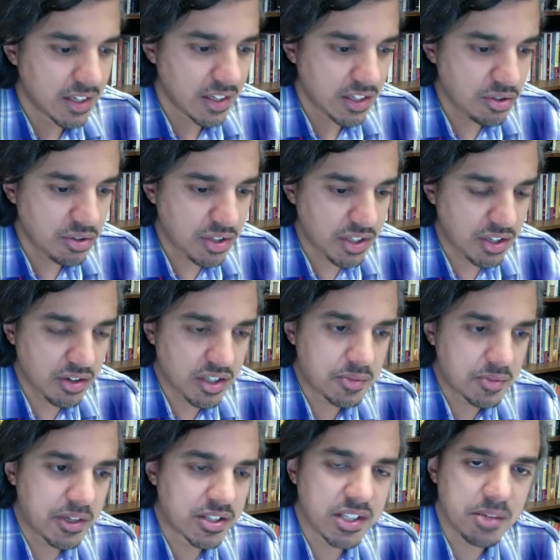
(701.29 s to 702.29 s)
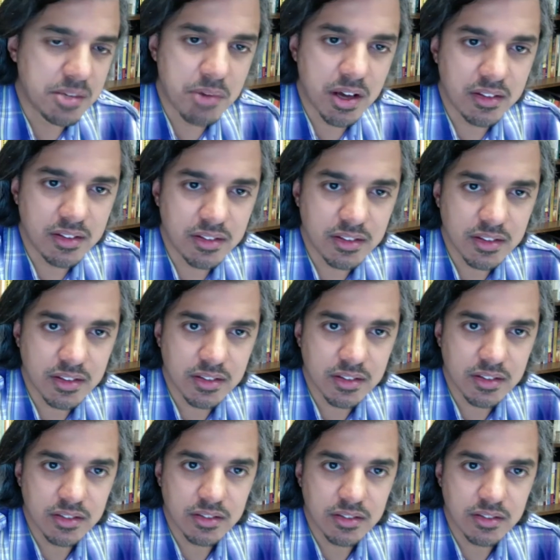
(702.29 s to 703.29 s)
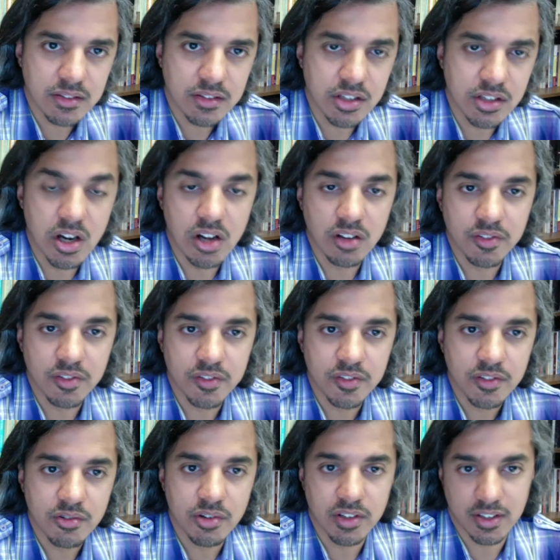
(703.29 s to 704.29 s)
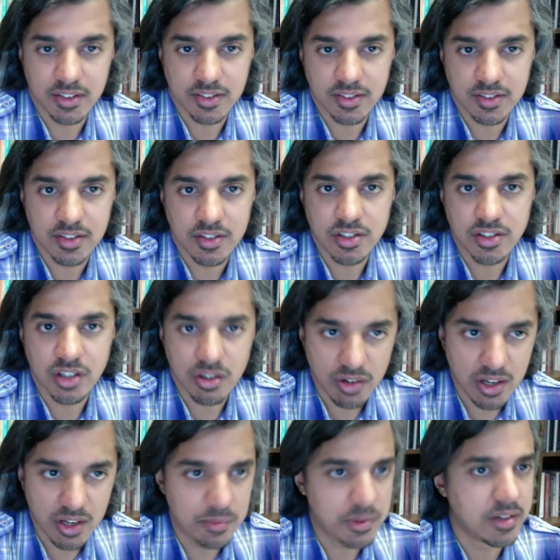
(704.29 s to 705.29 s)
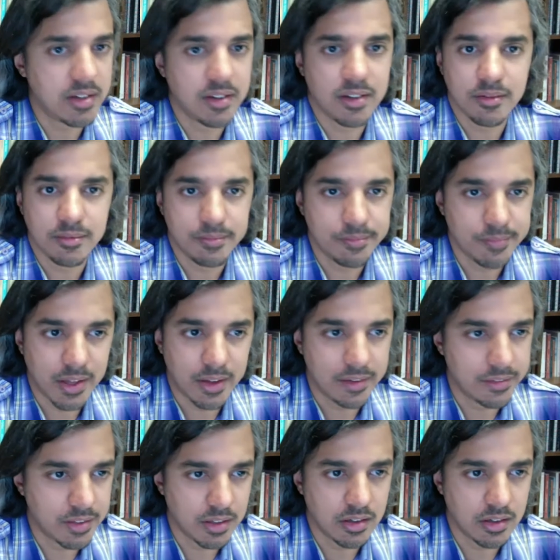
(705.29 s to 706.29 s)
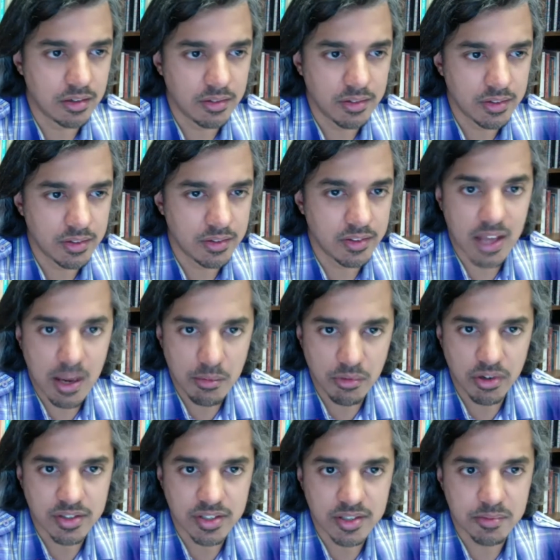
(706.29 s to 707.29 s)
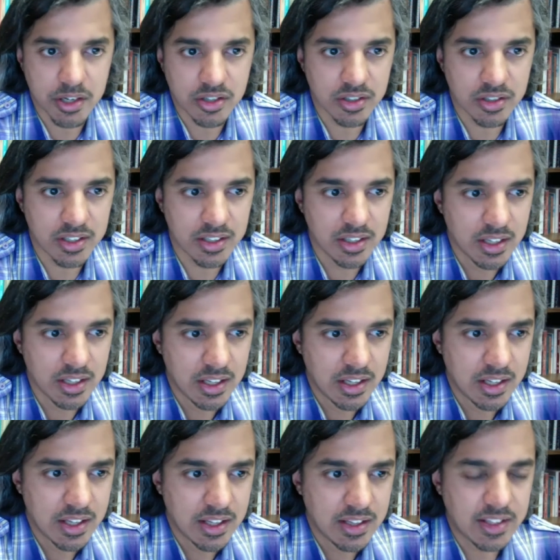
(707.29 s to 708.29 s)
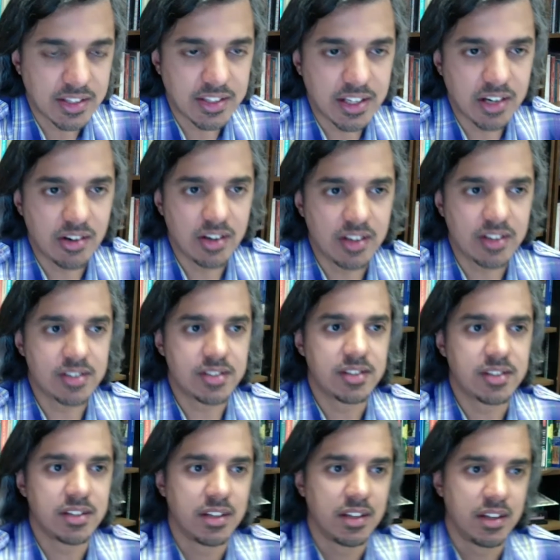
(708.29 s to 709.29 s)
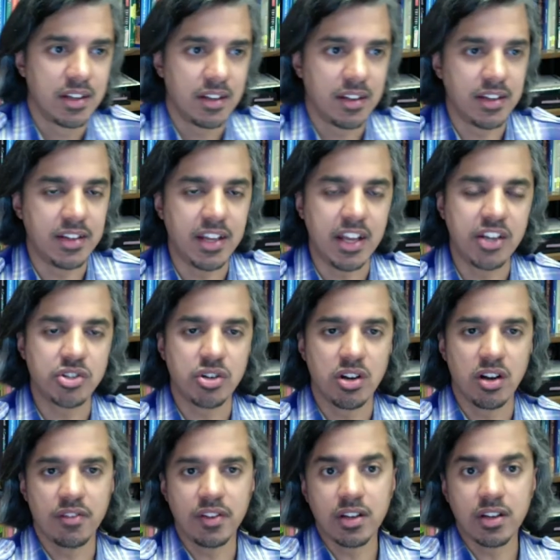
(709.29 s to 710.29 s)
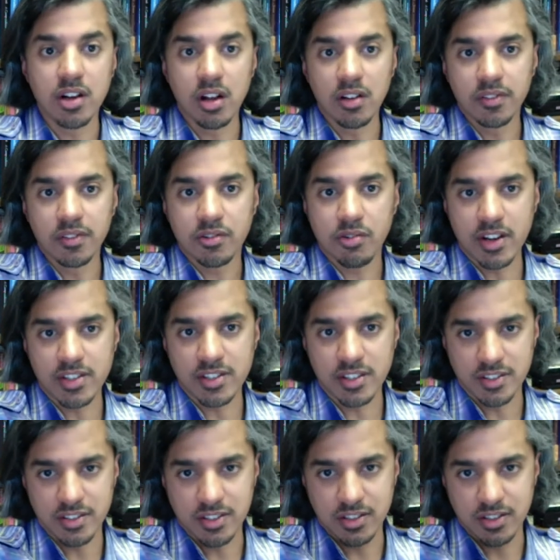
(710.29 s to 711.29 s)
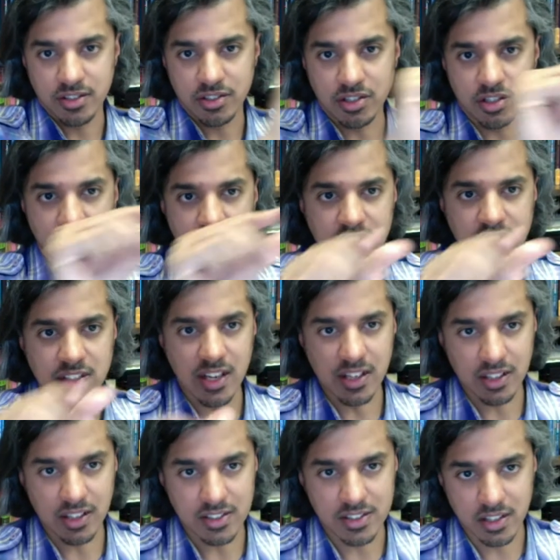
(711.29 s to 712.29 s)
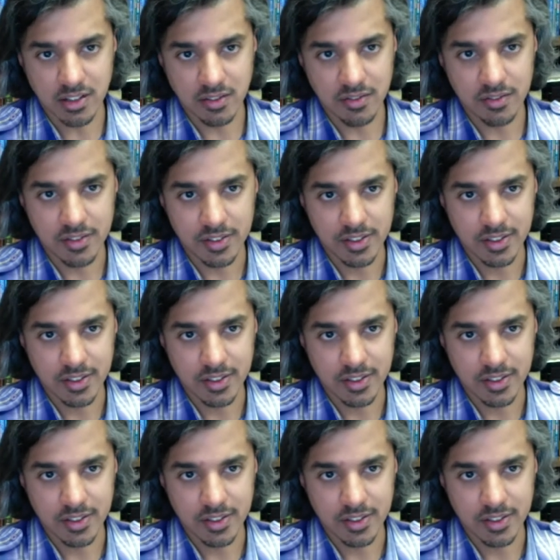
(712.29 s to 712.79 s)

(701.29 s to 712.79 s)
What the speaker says: you hear, especially among Gulf critics, Saudi Arabia and, you know, the Emirates especially, that there is the danger of the Gulf crescent sort of extending itself.